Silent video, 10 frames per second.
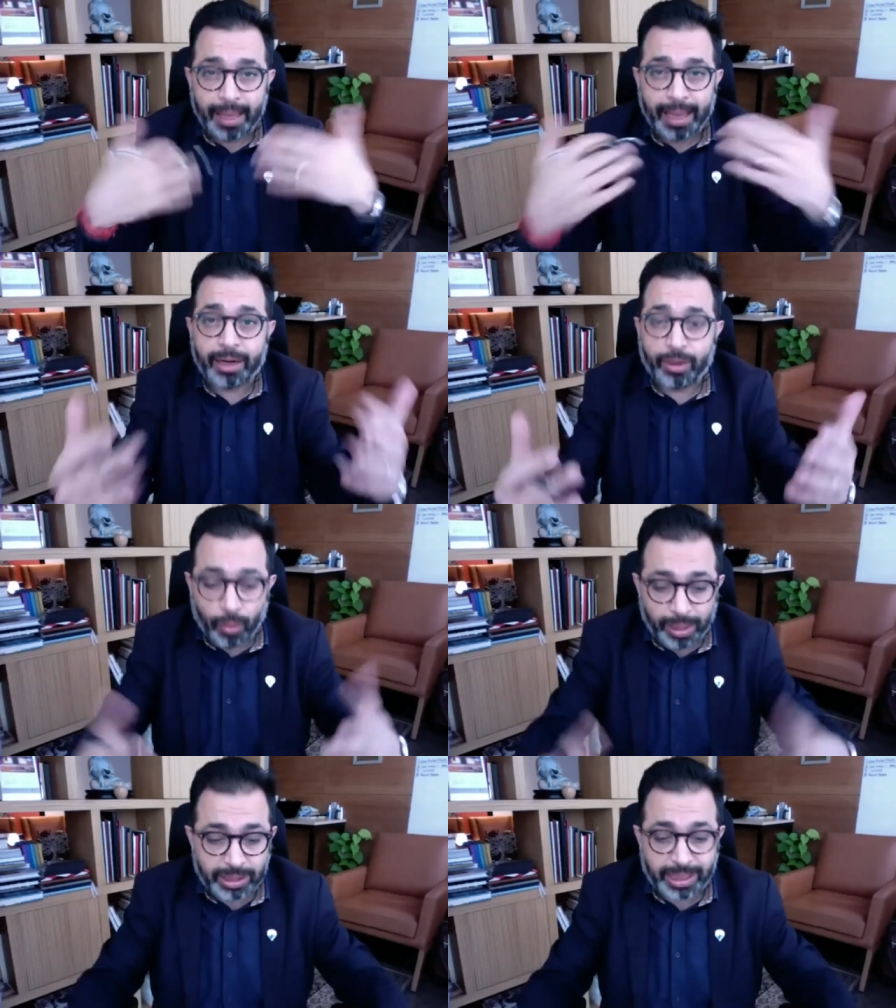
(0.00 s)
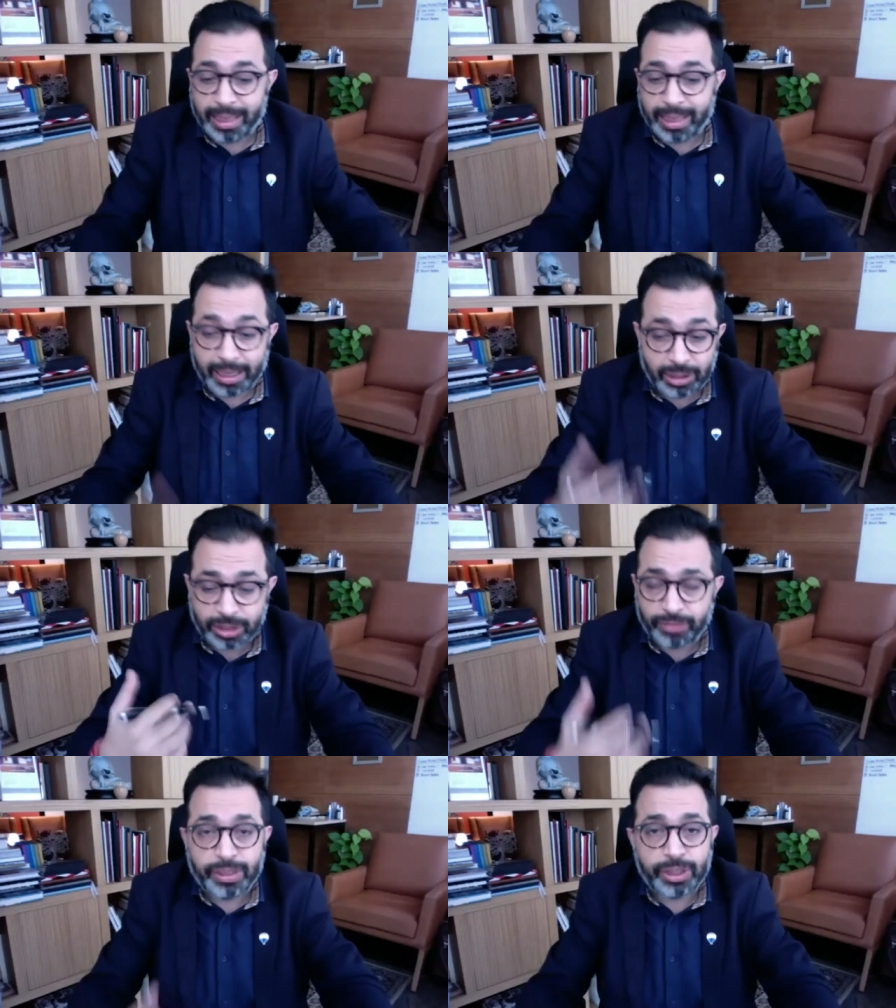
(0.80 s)
and go and scale that. I
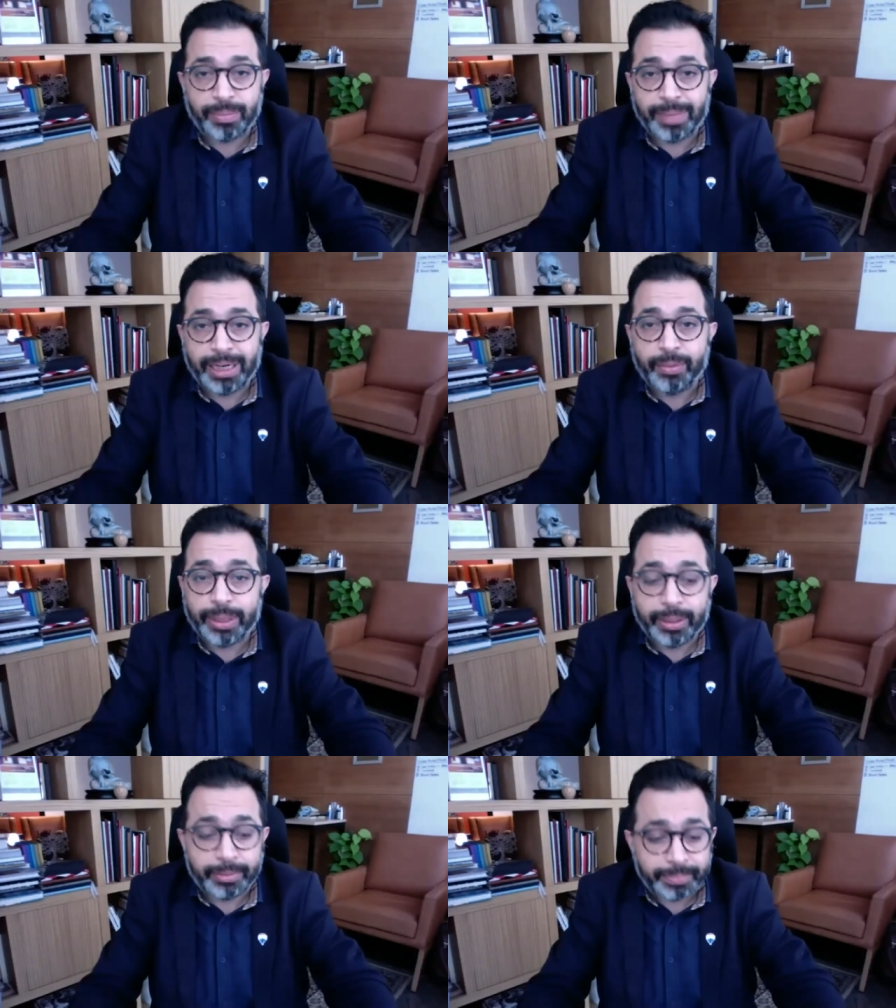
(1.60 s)
just finished a meeting with a